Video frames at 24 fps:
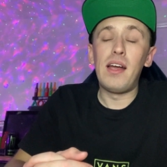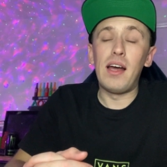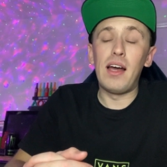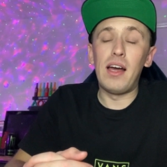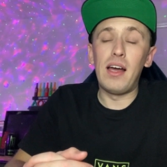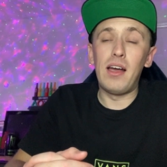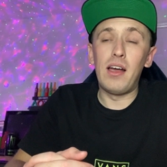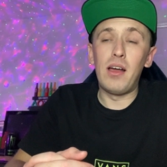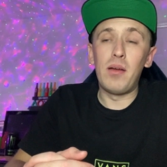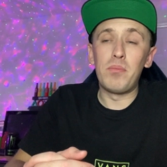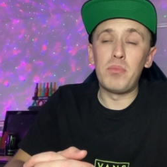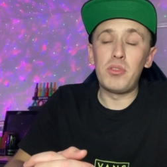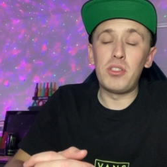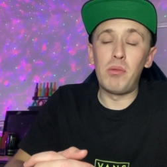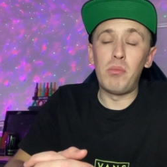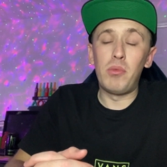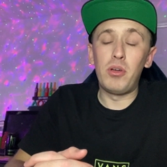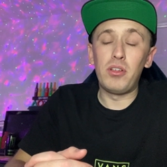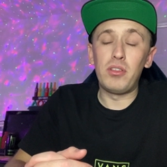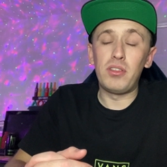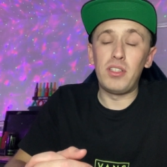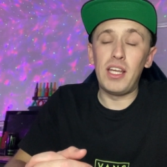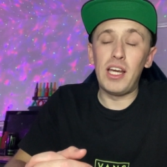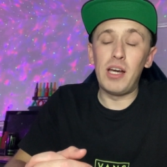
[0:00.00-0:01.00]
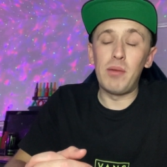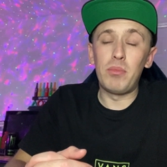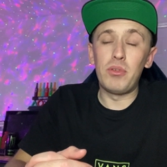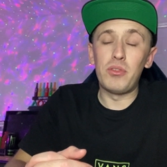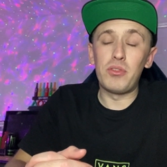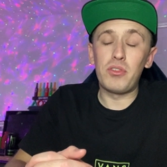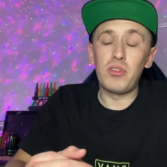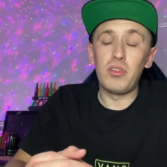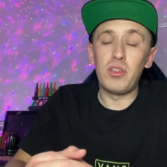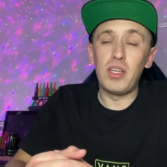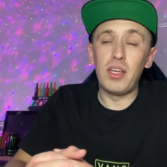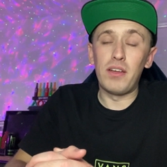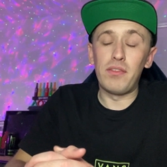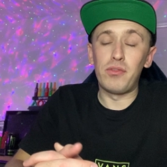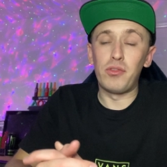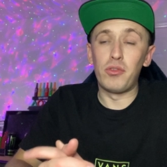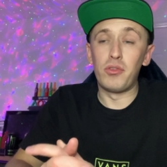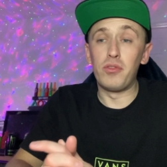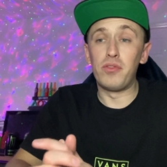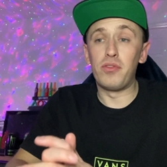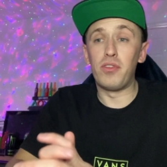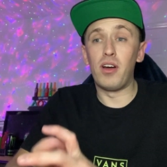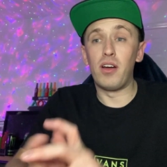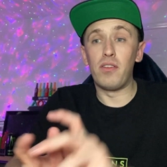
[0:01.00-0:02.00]
Um, someone, the ambulance can get
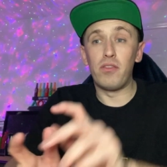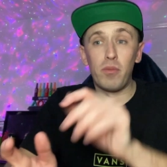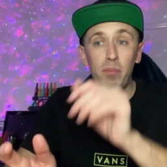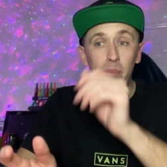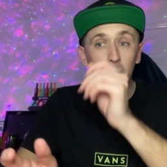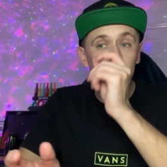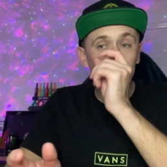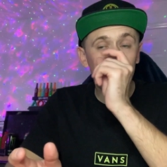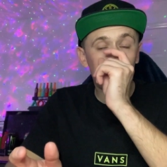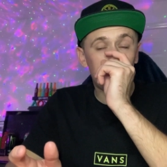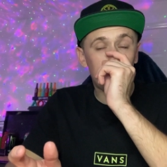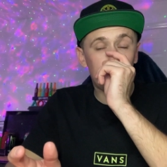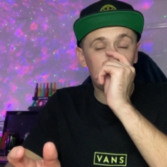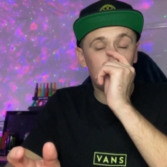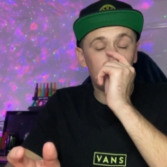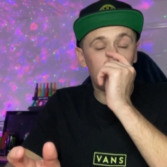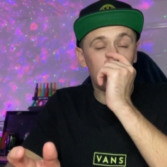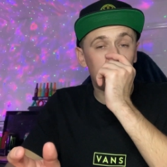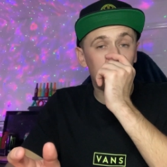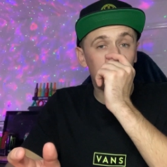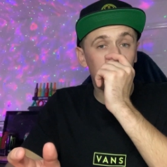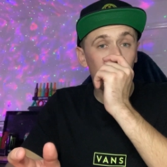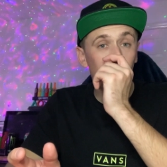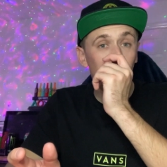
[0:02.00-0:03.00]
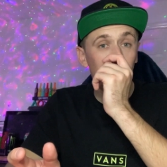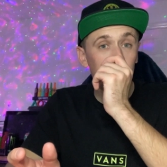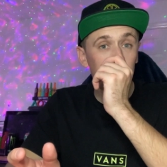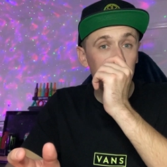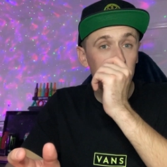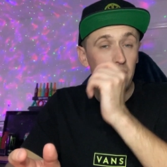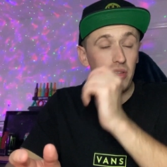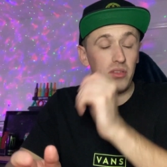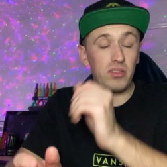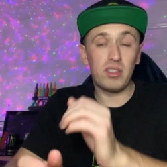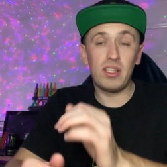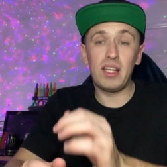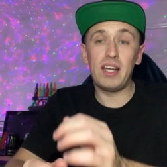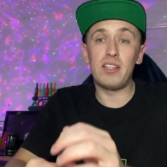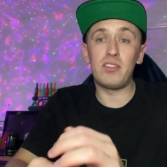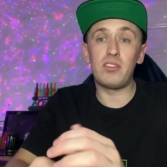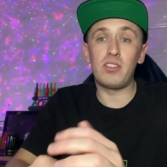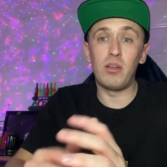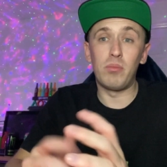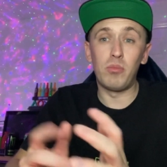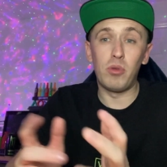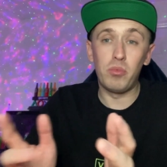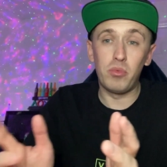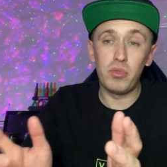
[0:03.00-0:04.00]
through further back, and someone died because of that.
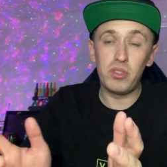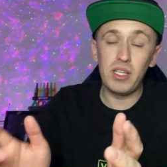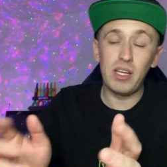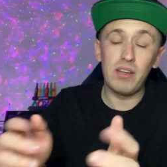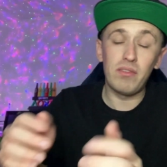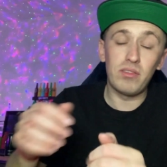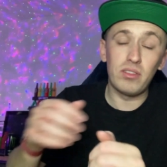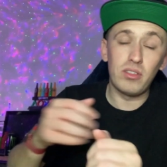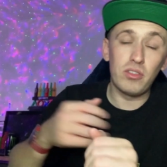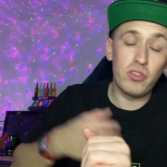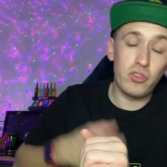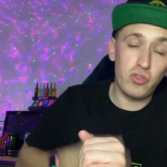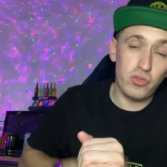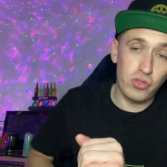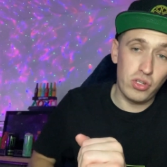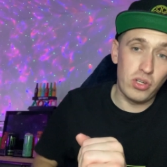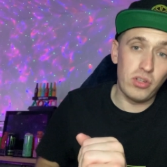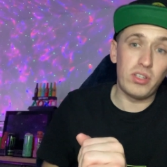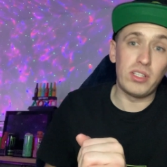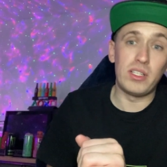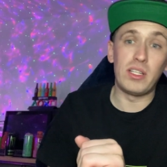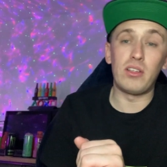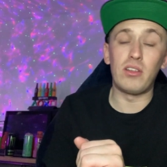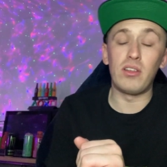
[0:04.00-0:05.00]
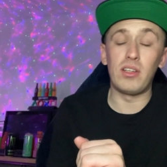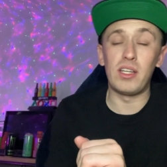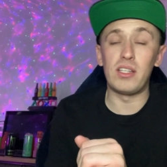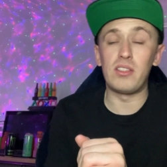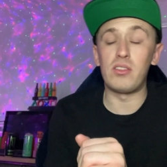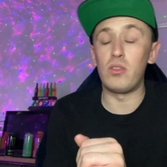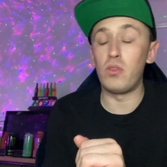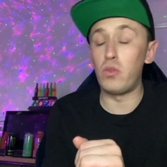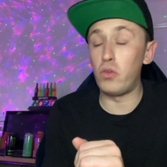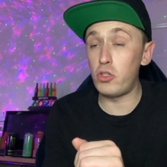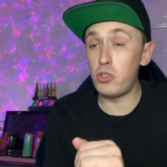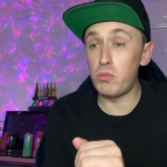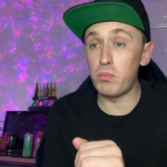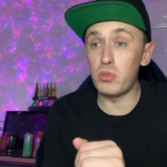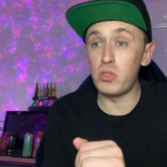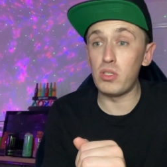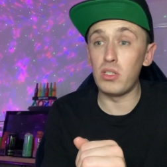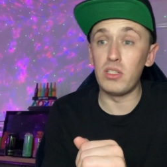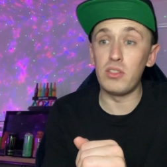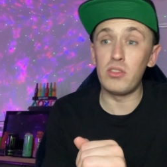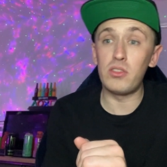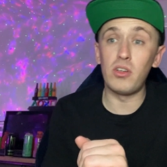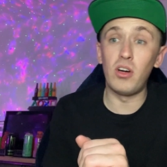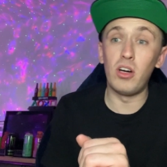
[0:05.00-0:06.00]
Someone was having a stroke and they couldn't get to the
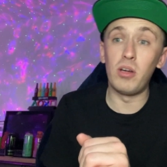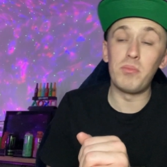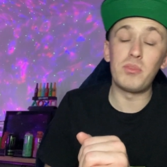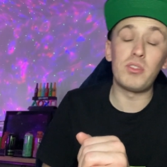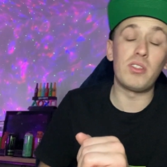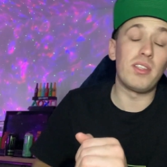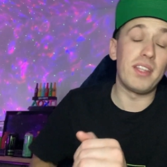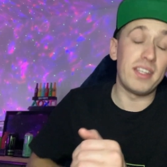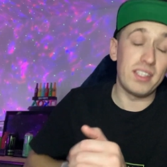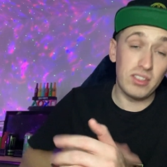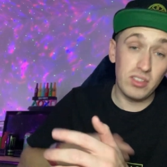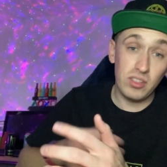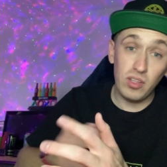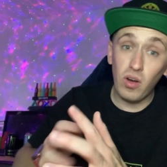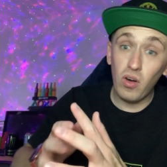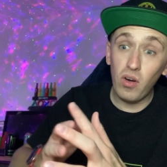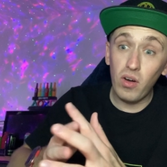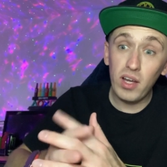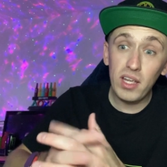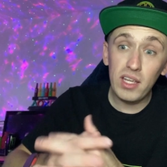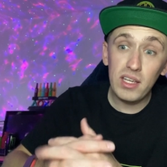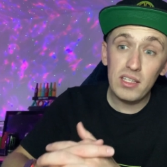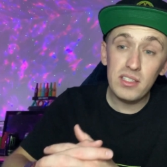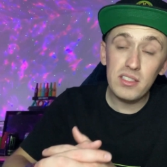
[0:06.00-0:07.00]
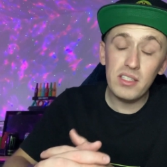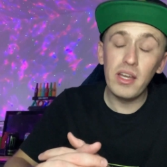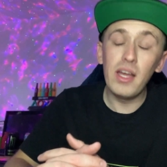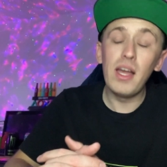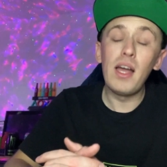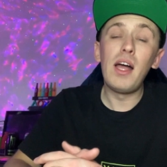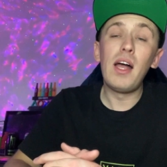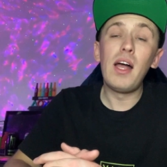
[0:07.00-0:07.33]
hospital in time, so they died,